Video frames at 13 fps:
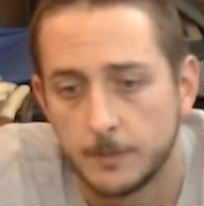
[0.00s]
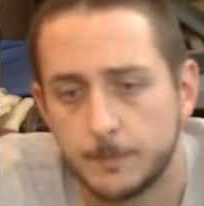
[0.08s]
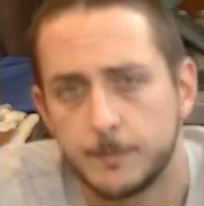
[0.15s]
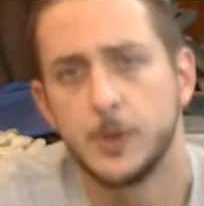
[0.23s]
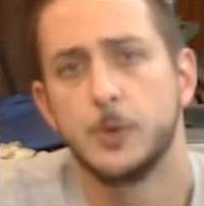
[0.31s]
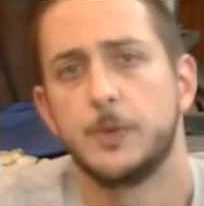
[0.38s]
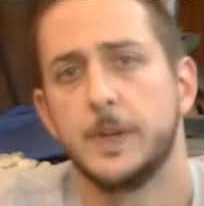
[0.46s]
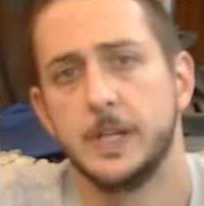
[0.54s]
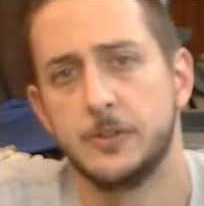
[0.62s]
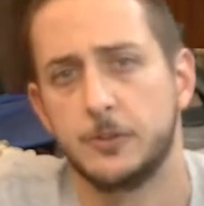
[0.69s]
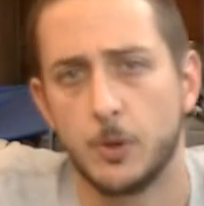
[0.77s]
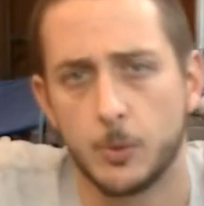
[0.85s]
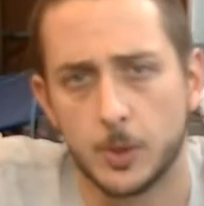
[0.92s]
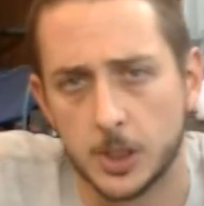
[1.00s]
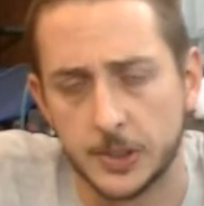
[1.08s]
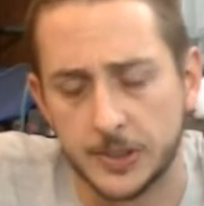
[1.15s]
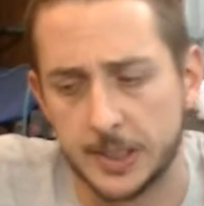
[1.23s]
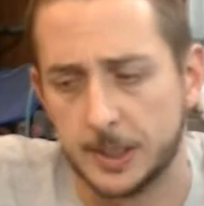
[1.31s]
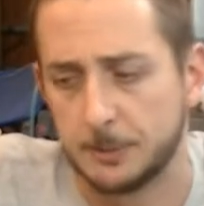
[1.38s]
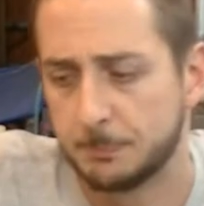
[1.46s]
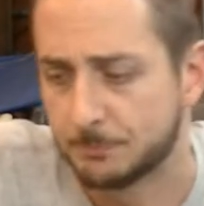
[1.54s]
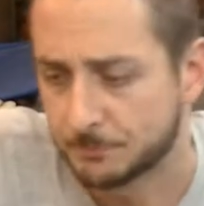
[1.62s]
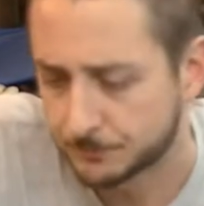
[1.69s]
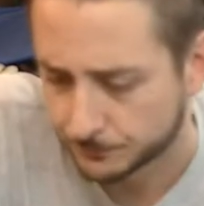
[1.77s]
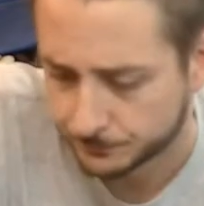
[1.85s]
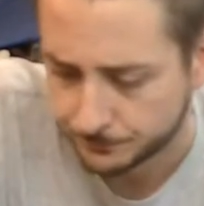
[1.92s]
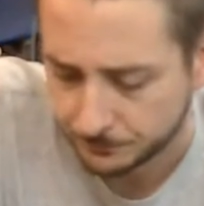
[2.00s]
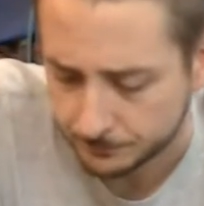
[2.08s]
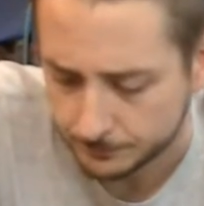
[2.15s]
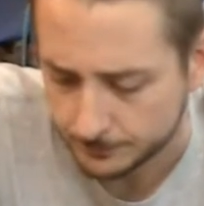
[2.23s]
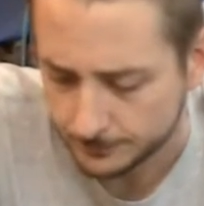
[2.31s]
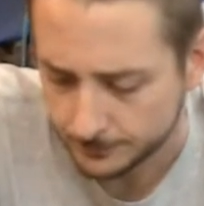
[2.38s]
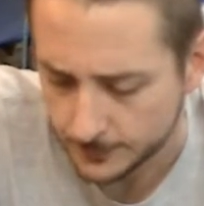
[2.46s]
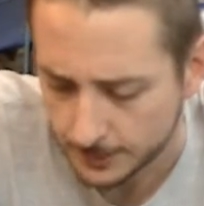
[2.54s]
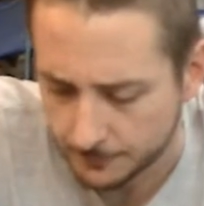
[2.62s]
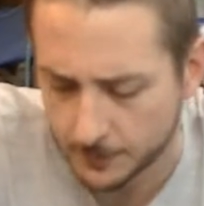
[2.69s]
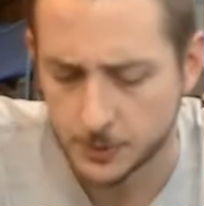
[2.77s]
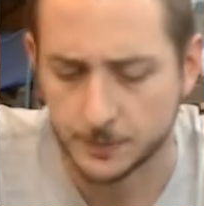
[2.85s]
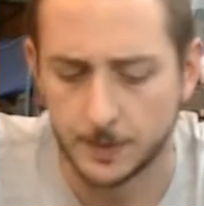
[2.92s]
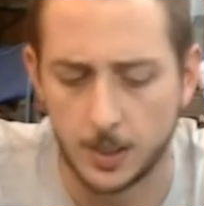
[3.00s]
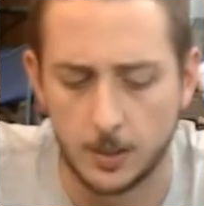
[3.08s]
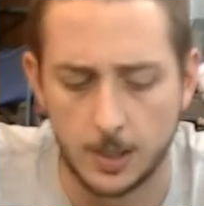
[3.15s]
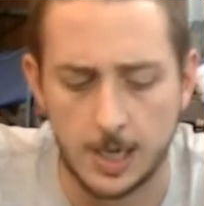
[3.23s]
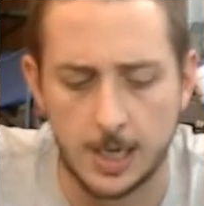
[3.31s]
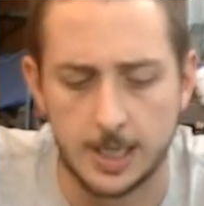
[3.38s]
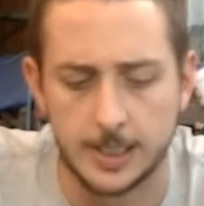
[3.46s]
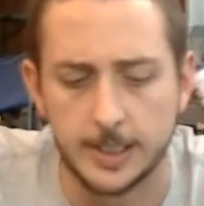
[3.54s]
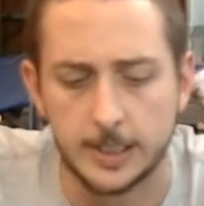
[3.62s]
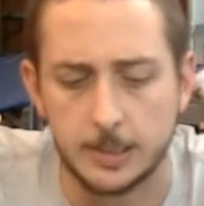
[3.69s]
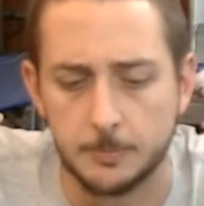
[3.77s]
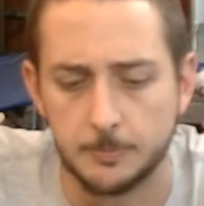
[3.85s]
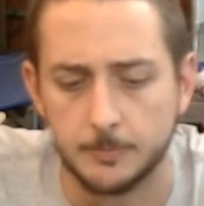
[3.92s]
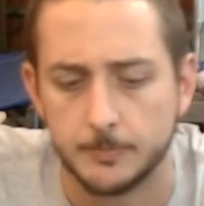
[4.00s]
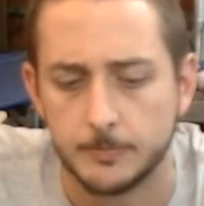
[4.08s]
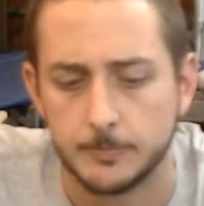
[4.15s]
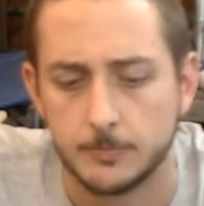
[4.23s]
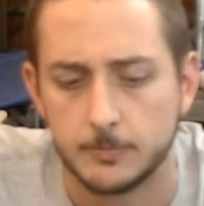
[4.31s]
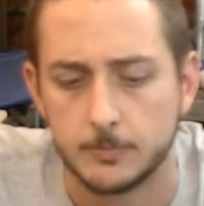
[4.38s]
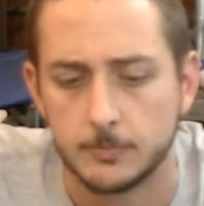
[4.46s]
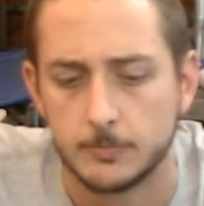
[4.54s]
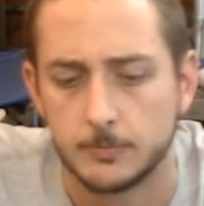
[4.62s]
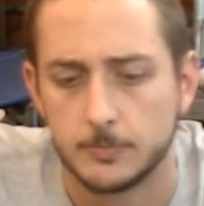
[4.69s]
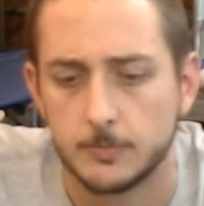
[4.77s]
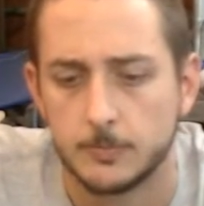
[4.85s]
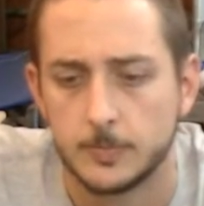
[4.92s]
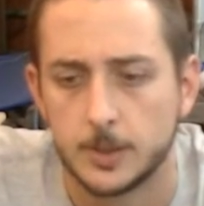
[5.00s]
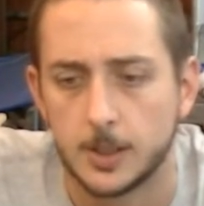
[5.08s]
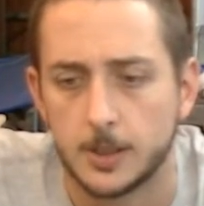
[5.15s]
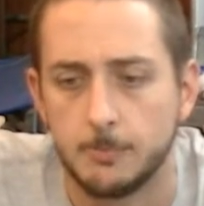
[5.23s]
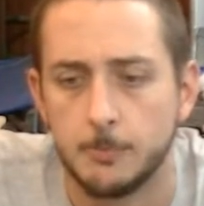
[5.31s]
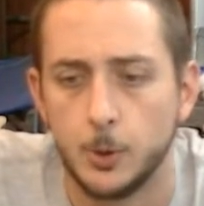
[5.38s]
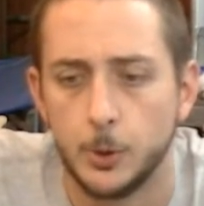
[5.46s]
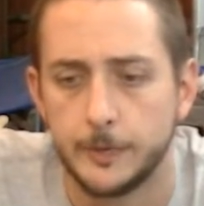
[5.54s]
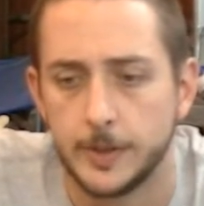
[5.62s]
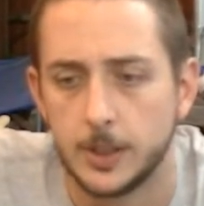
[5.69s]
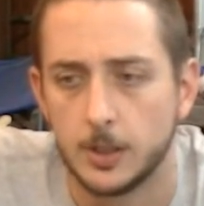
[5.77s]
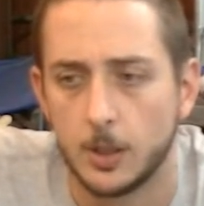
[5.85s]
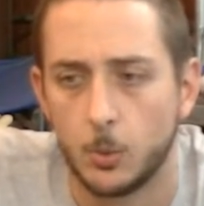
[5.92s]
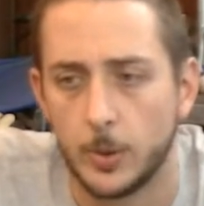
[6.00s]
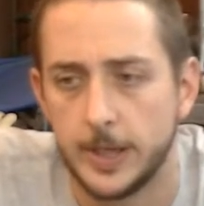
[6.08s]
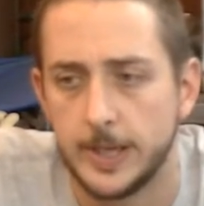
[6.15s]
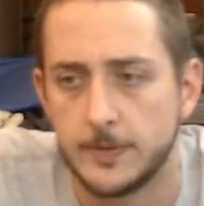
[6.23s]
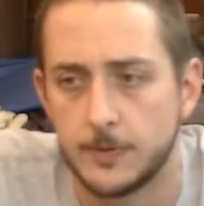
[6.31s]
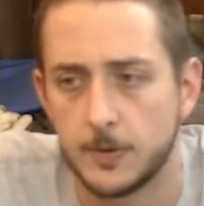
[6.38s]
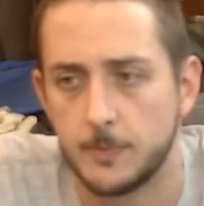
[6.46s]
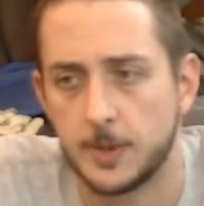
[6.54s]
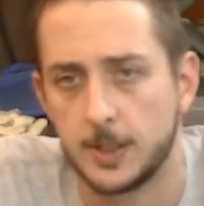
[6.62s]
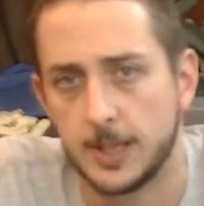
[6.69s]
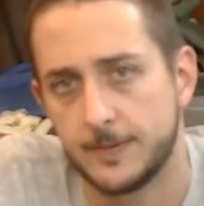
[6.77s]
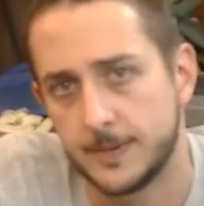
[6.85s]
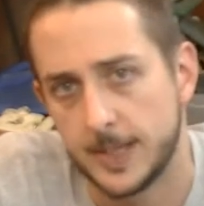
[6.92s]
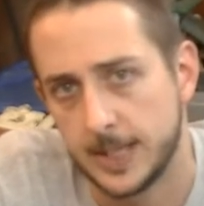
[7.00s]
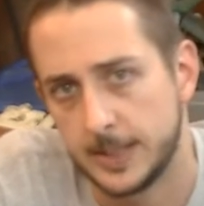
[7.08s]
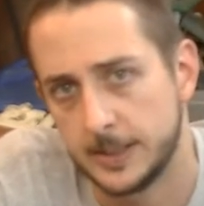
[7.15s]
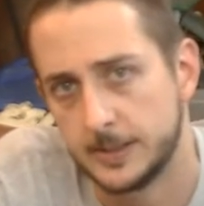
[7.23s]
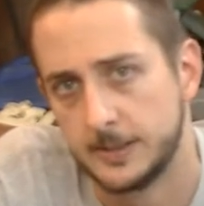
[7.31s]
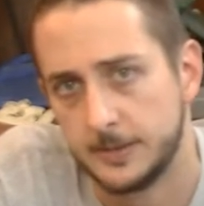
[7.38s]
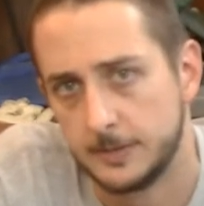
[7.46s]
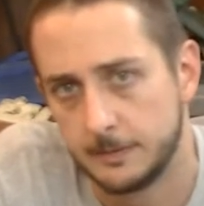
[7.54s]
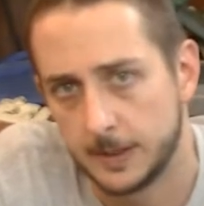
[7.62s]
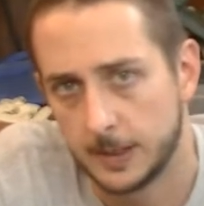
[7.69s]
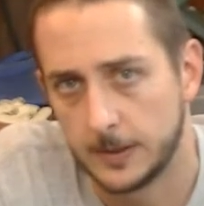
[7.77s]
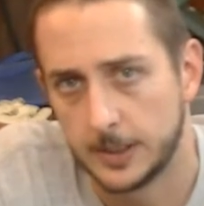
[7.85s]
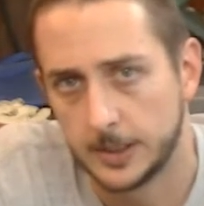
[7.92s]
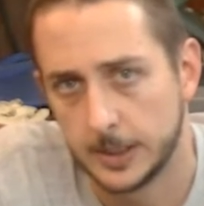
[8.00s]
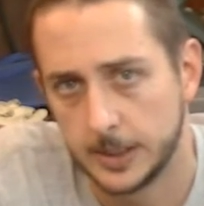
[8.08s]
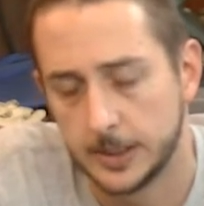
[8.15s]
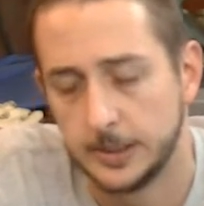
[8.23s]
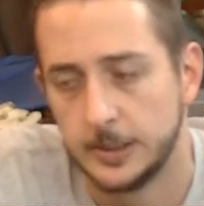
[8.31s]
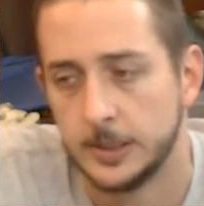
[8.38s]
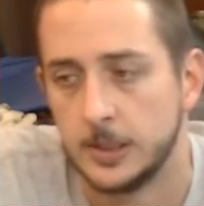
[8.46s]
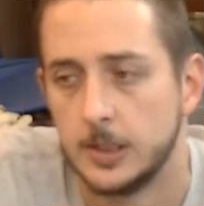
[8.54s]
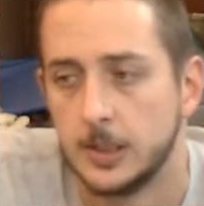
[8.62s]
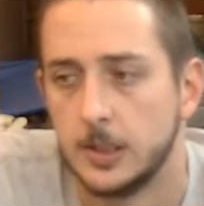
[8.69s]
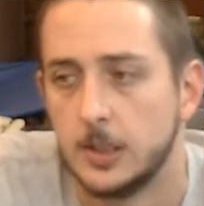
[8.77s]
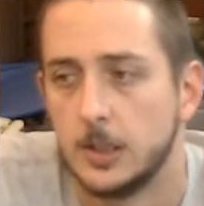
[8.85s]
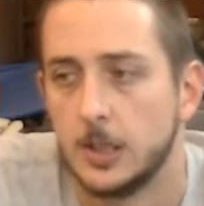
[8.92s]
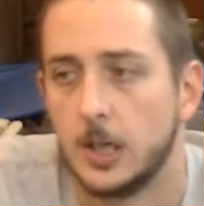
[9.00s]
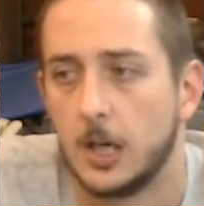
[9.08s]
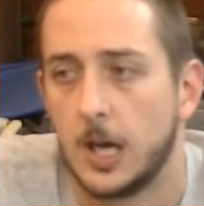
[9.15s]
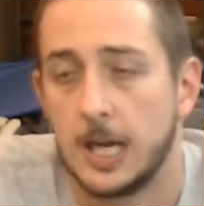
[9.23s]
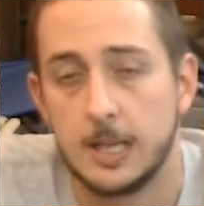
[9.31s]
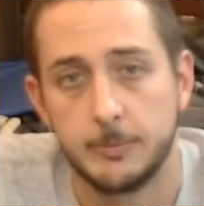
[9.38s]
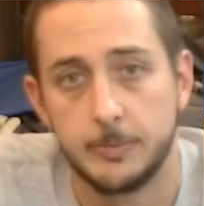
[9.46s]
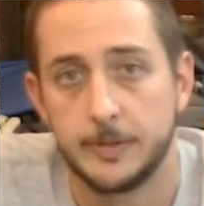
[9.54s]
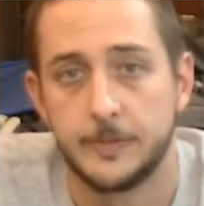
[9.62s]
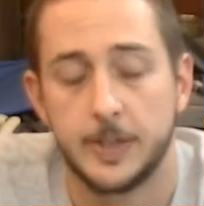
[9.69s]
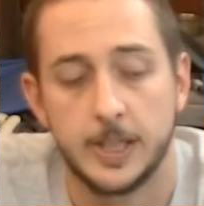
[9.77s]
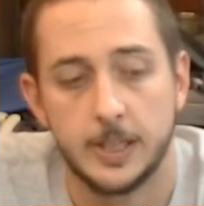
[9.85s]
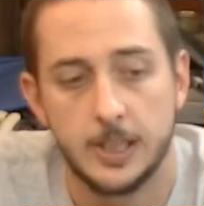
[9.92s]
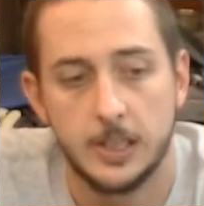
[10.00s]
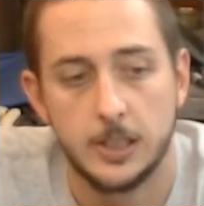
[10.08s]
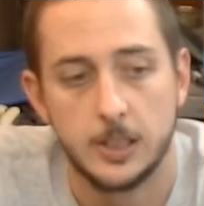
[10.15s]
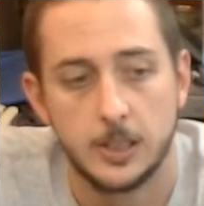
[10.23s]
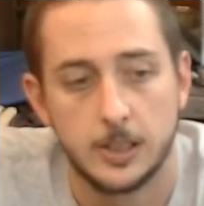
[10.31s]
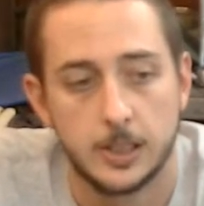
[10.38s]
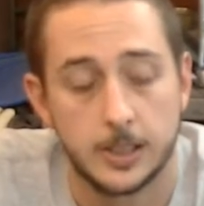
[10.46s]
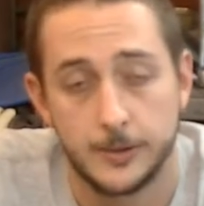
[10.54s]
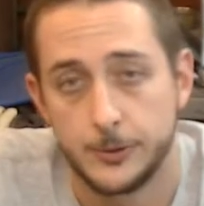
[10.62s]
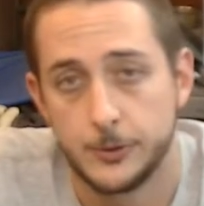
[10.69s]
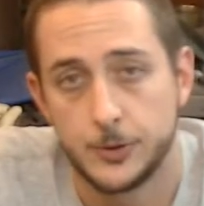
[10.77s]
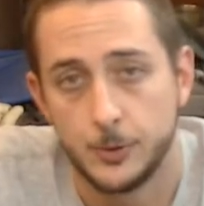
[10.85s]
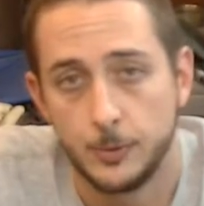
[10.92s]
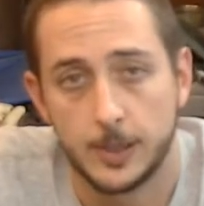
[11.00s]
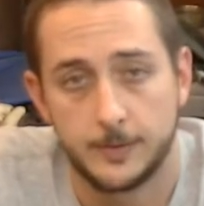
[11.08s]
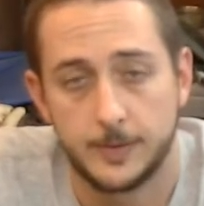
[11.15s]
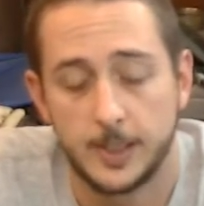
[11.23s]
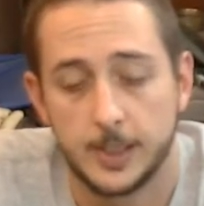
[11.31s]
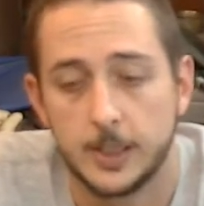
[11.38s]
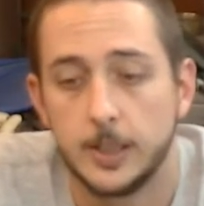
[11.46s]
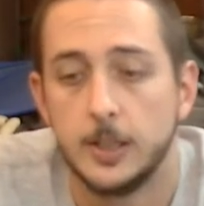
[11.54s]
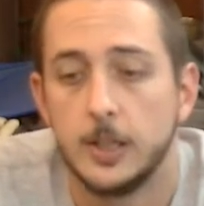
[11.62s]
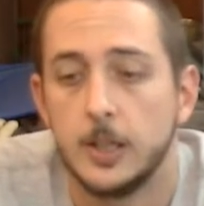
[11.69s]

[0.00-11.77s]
few things going on there. First of all, I am moving away from the left-handed variant gun. I am left-handed and I do shoot left-handed,